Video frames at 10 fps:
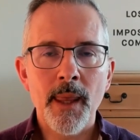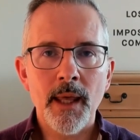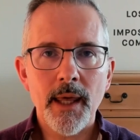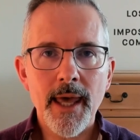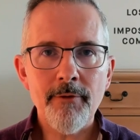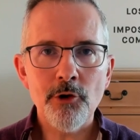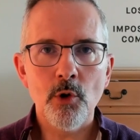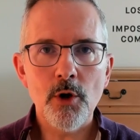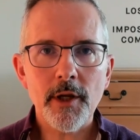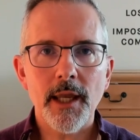If
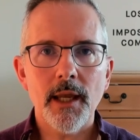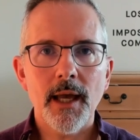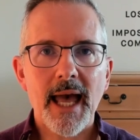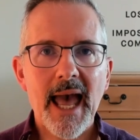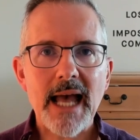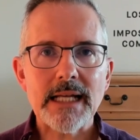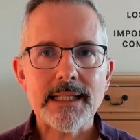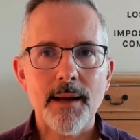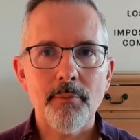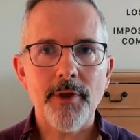you're looking at
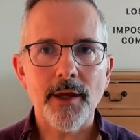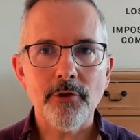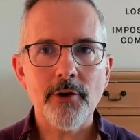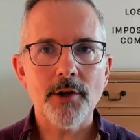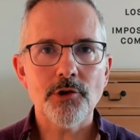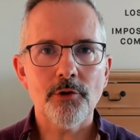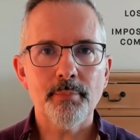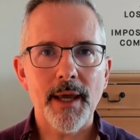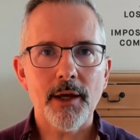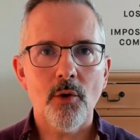something such as
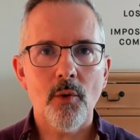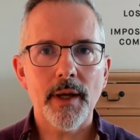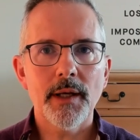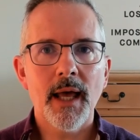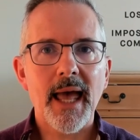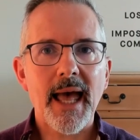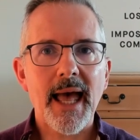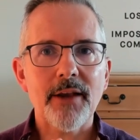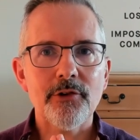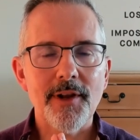Bitcoin
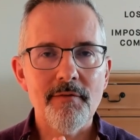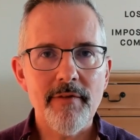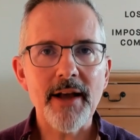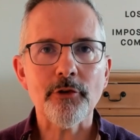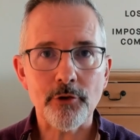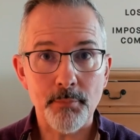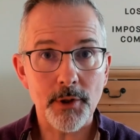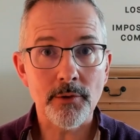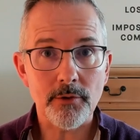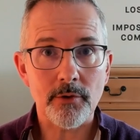as an
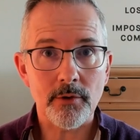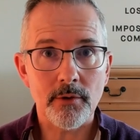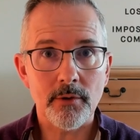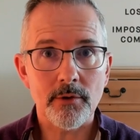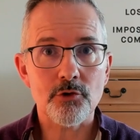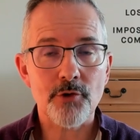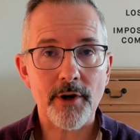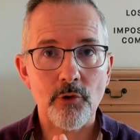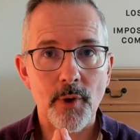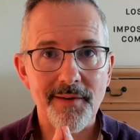investment,
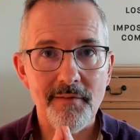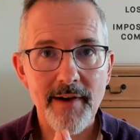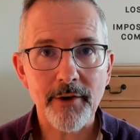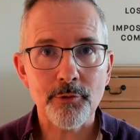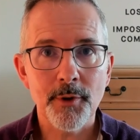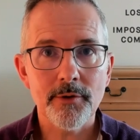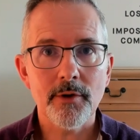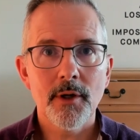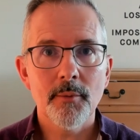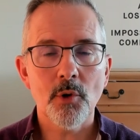stress the word investment,
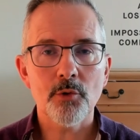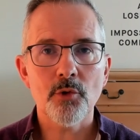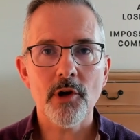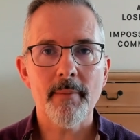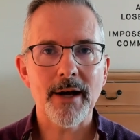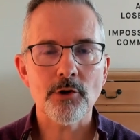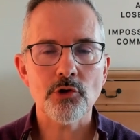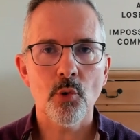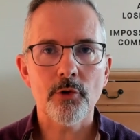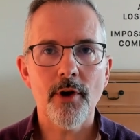not talking about
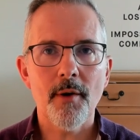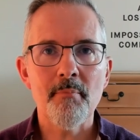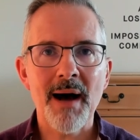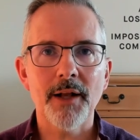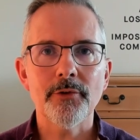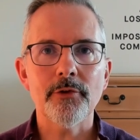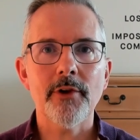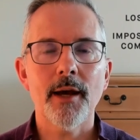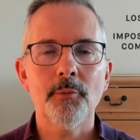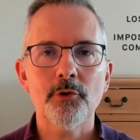short-term punts
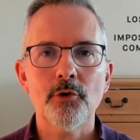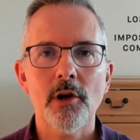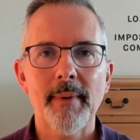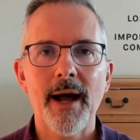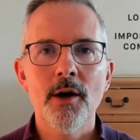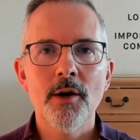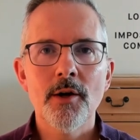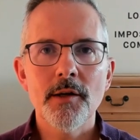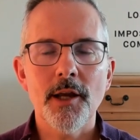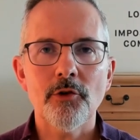here, I'm not talking about,
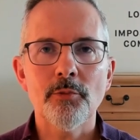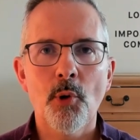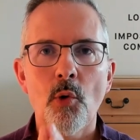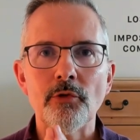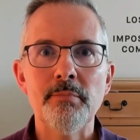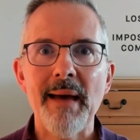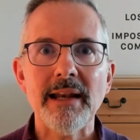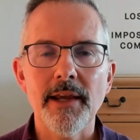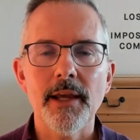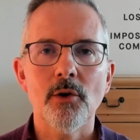you know, sports
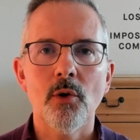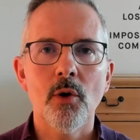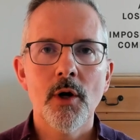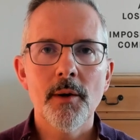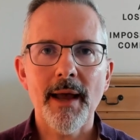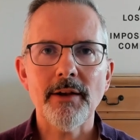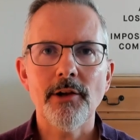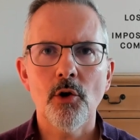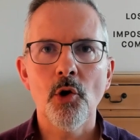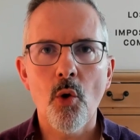betting or
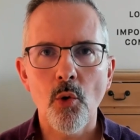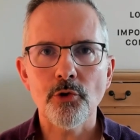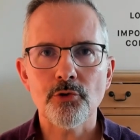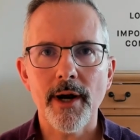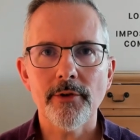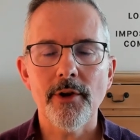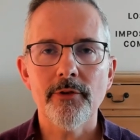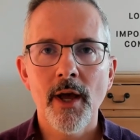betting on horse races